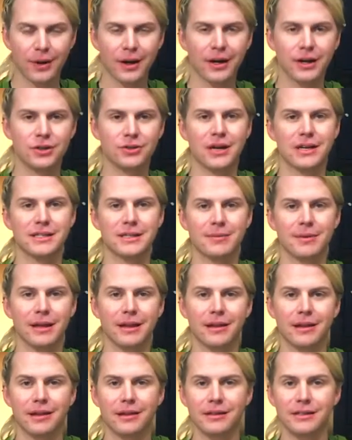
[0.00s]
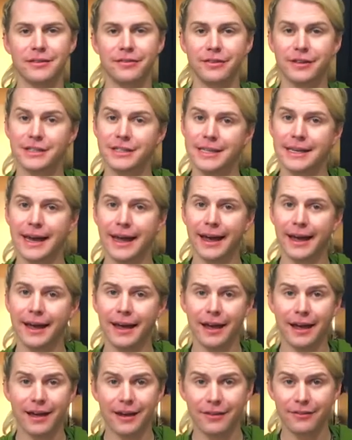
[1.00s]
We're gonna try something a little different
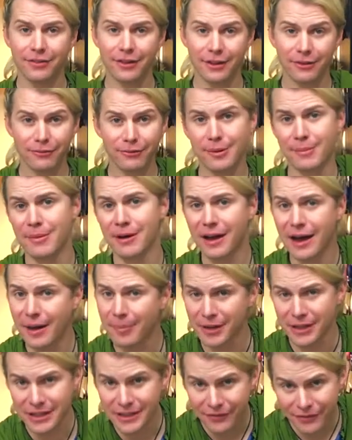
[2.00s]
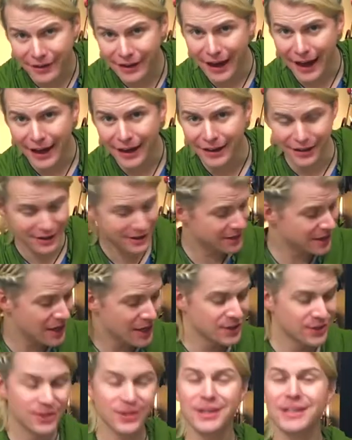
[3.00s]
today and film from a couple different angles
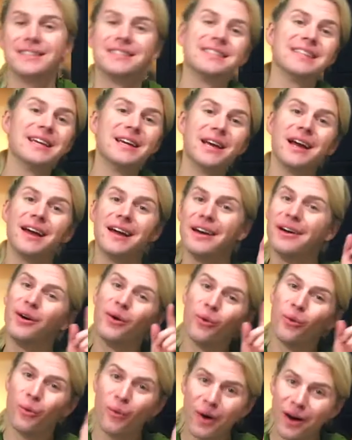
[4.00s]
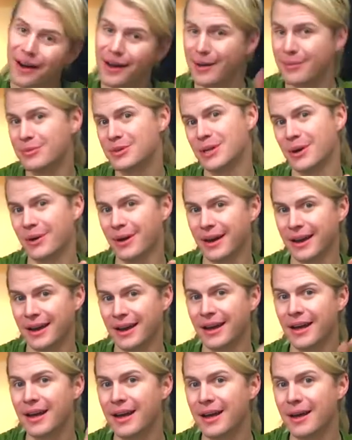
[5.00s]
so you can see what I'm
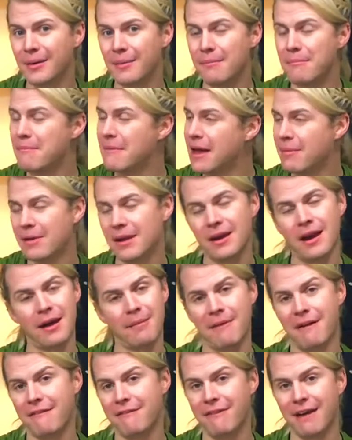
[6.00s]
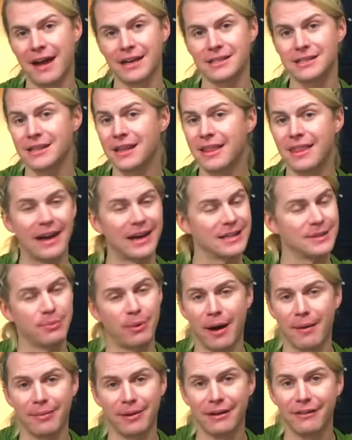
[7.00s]
doing. Maybe not my face. That's
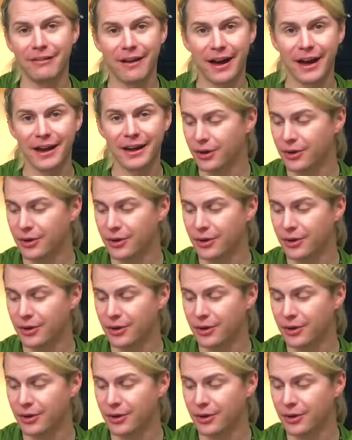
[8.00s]
probably fine.